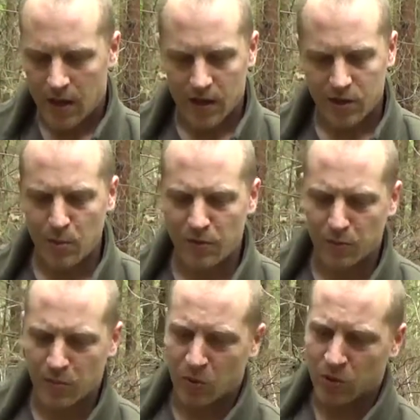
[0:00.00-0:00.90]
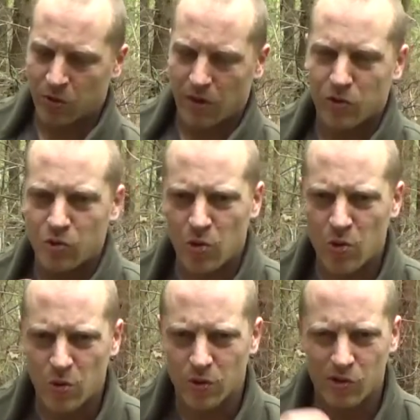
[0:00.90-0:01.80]
Some of them also have a draw
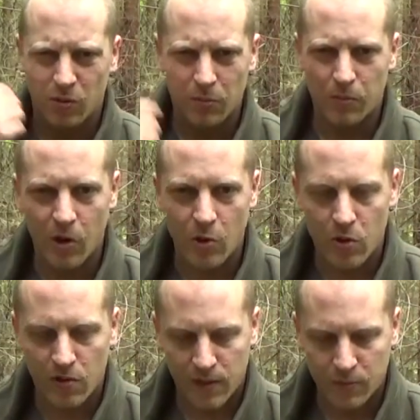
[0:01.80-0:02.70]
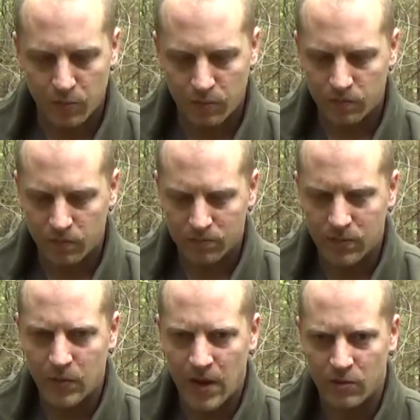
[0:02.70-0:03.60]
cord to stop them blowing off in
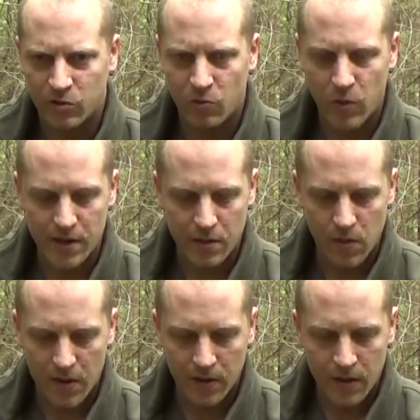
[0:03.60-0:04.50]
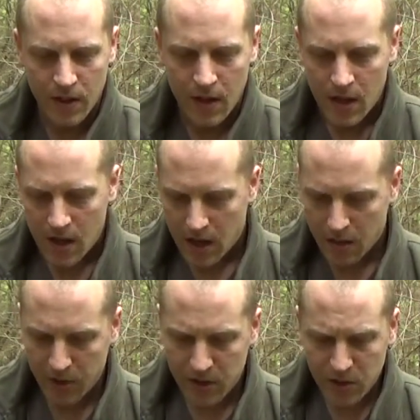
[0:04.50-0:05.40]
sort of windy weather.
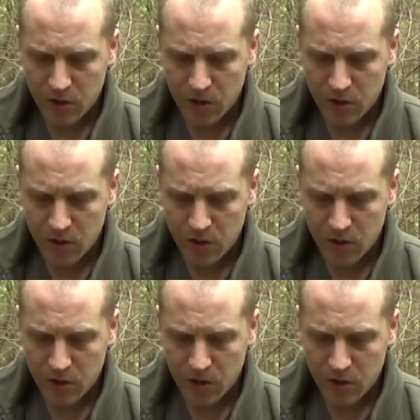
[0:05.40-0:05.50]
But these are